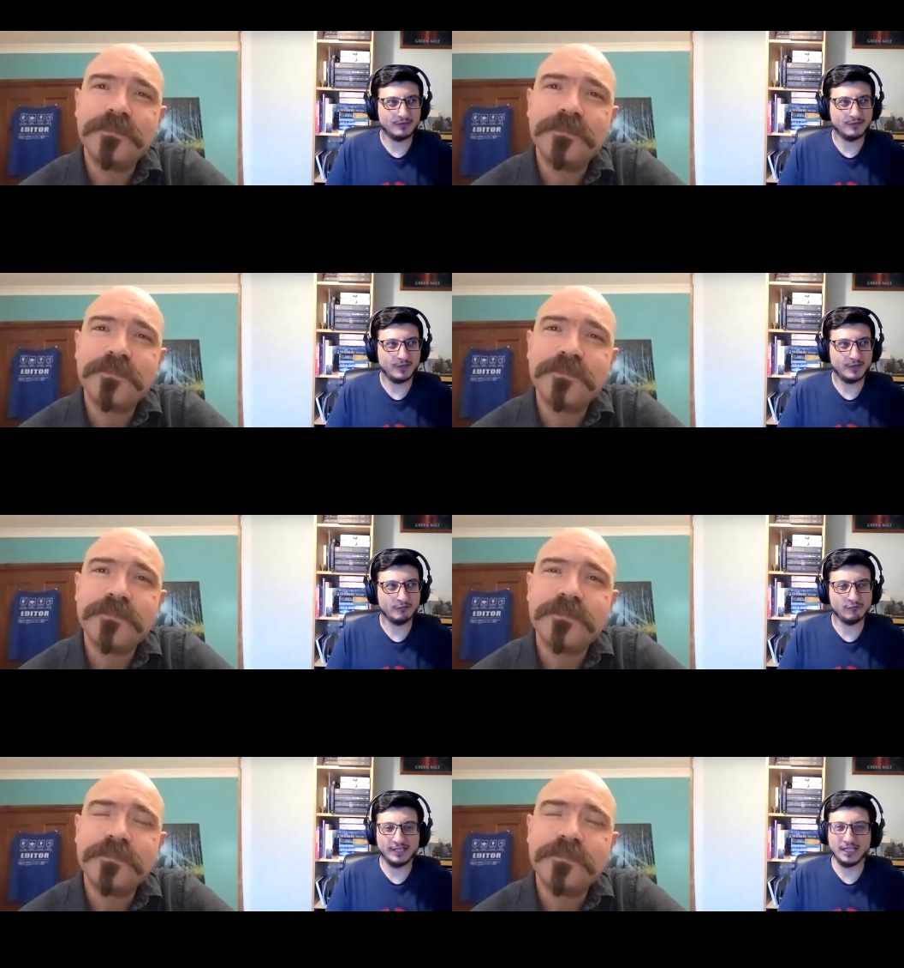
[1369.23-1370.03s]
Speaker 1: for the
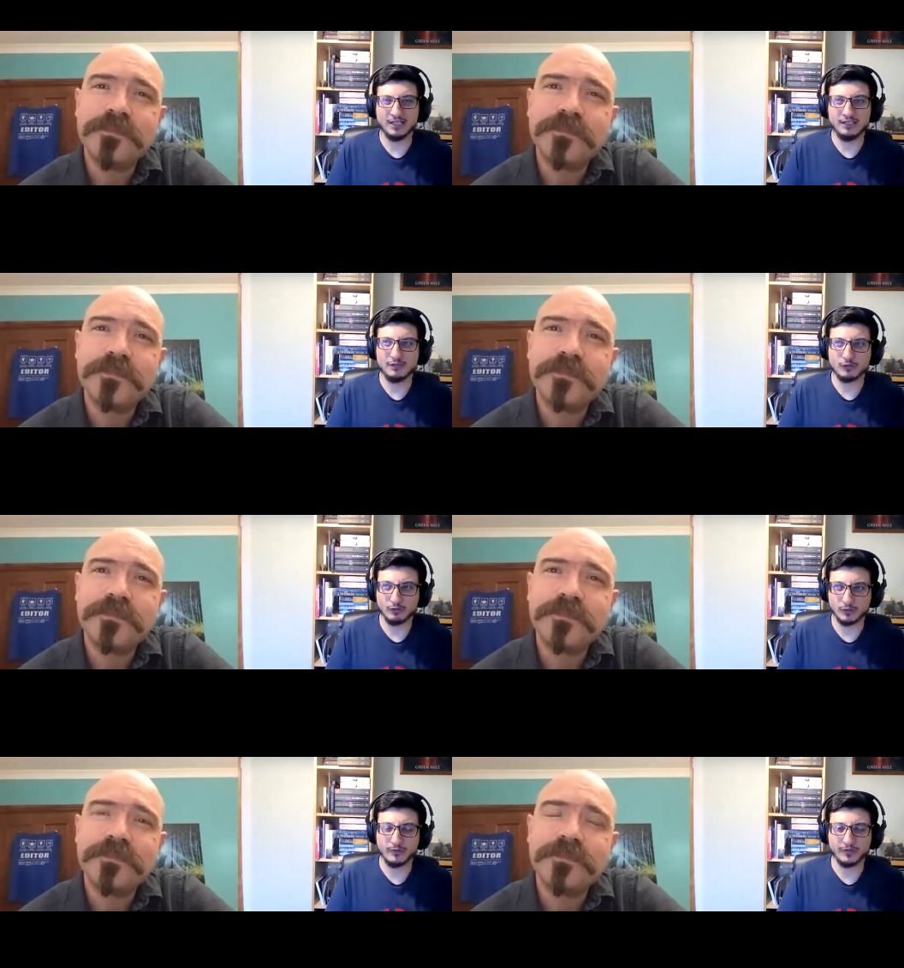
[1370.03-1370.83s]
real
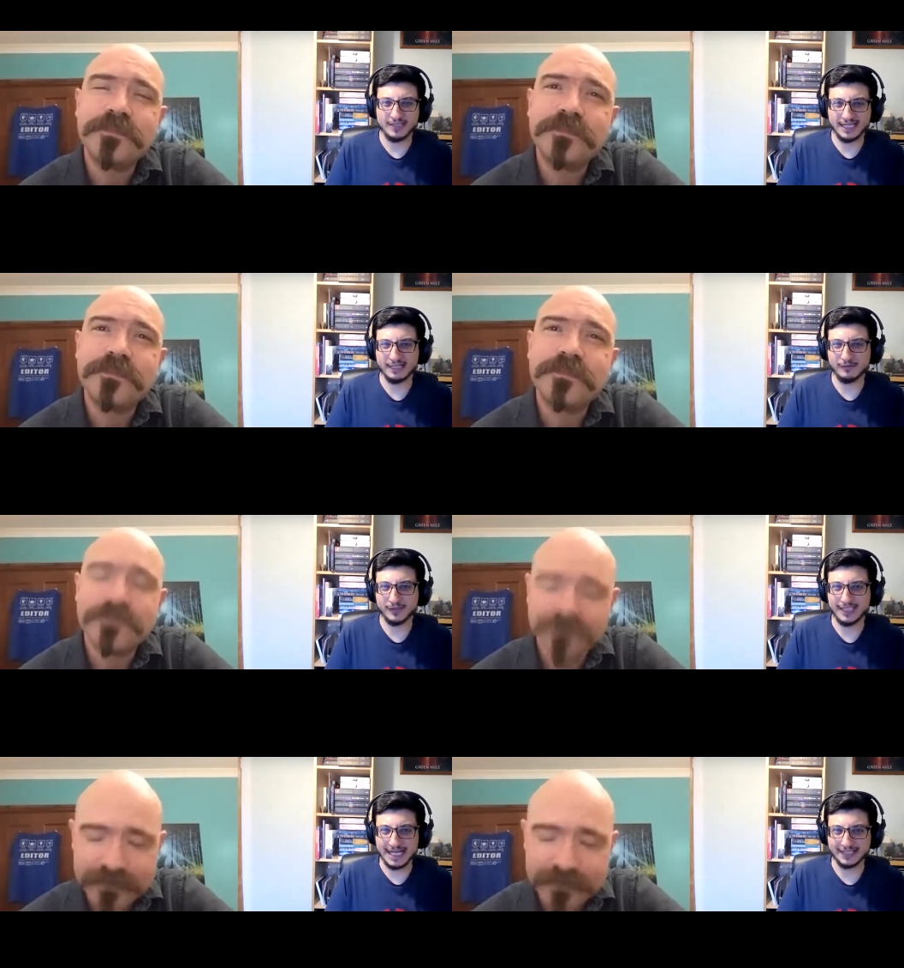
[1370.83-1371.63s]
truth and digging for
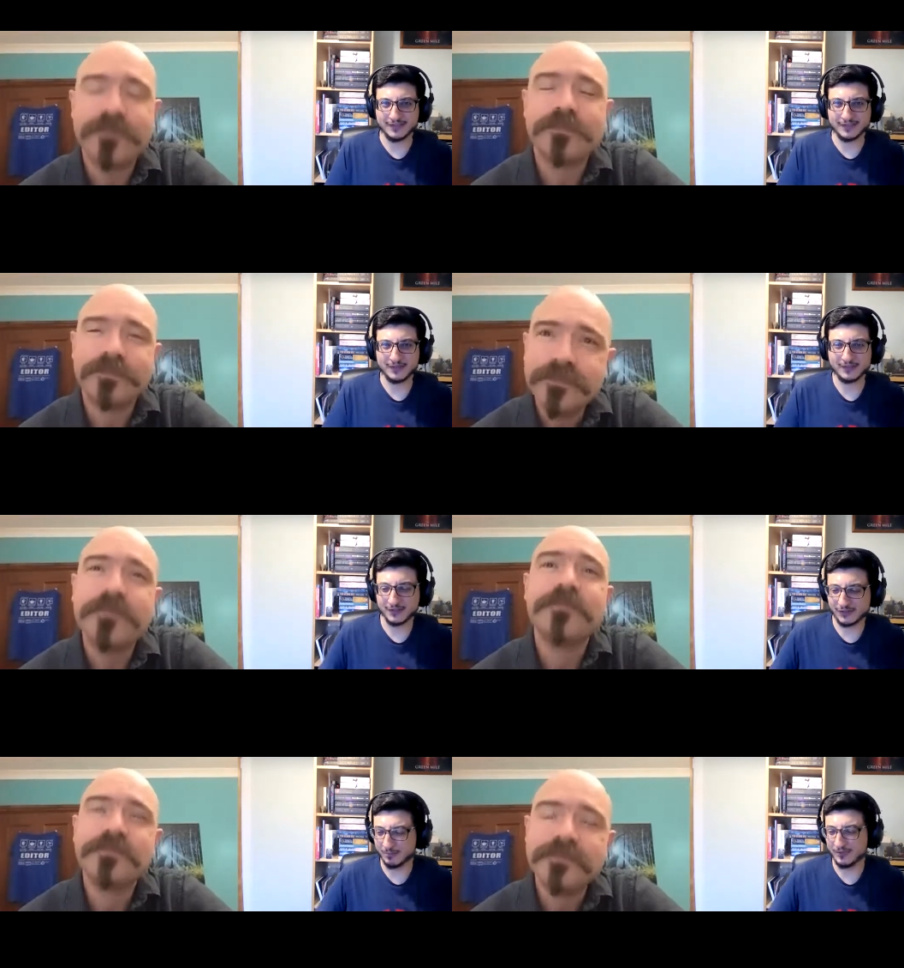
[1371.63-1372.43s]
the answers
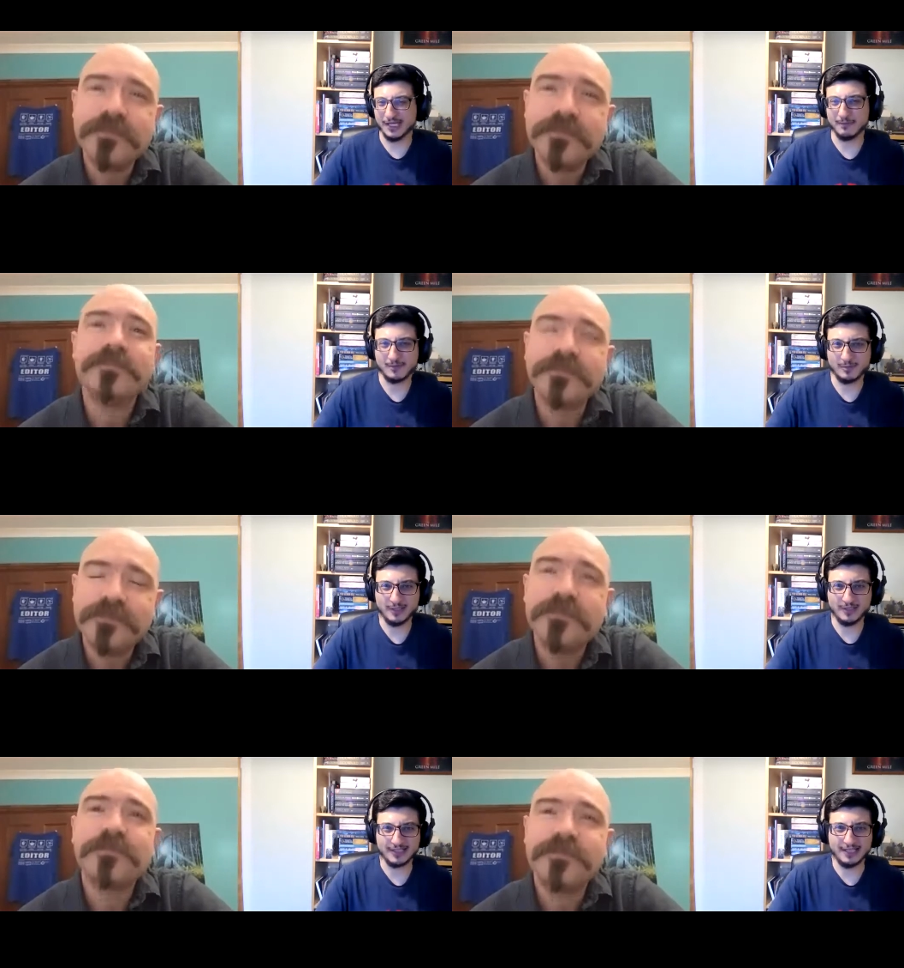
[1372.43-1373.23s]
sometimes
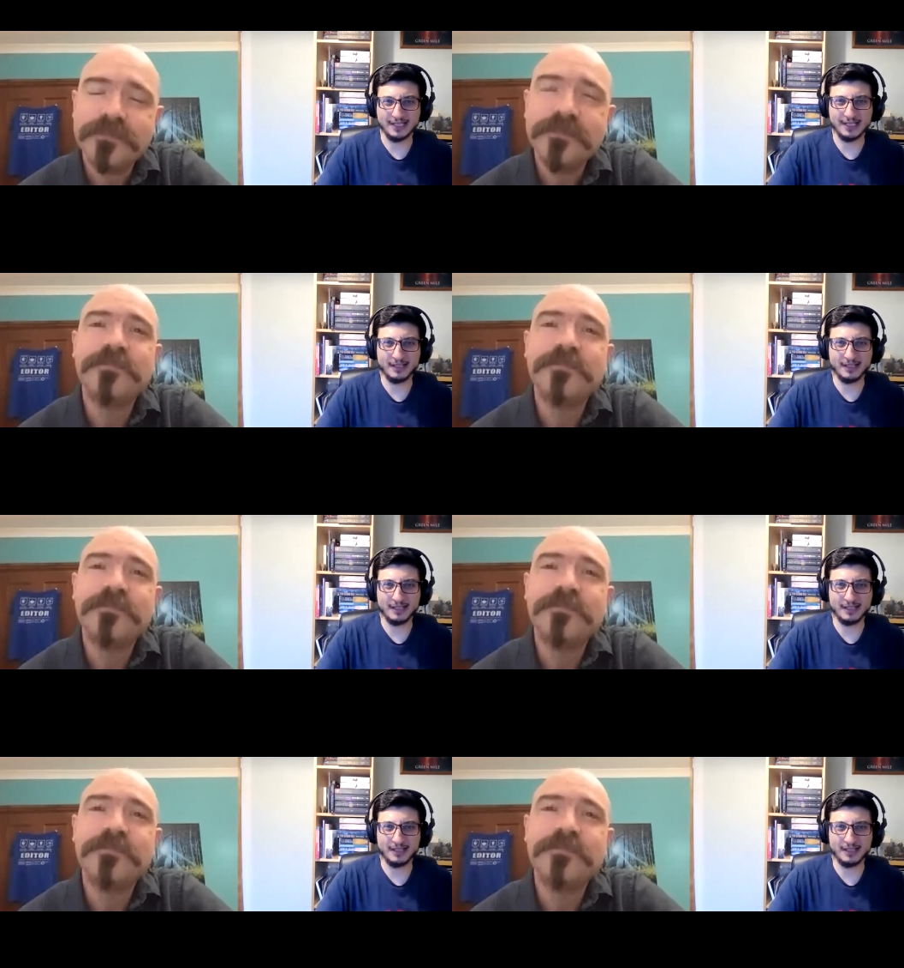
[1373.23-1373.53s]
because I,